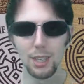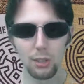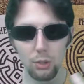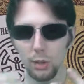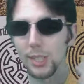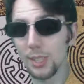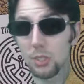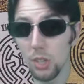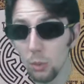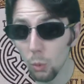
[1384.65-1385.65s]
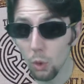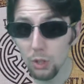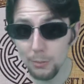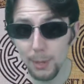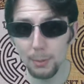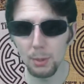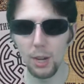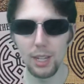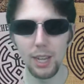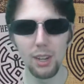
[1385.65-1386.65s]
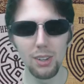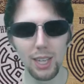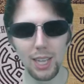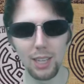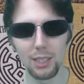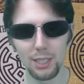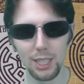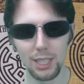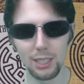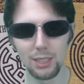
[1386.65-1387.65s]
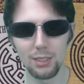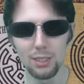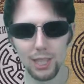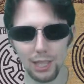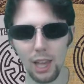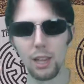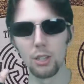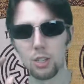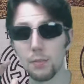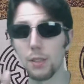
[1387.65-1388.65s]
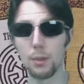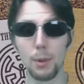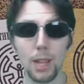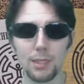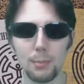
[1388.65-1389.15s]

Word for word: who's transitioning roles maybe right now and needs to like shift their mindset.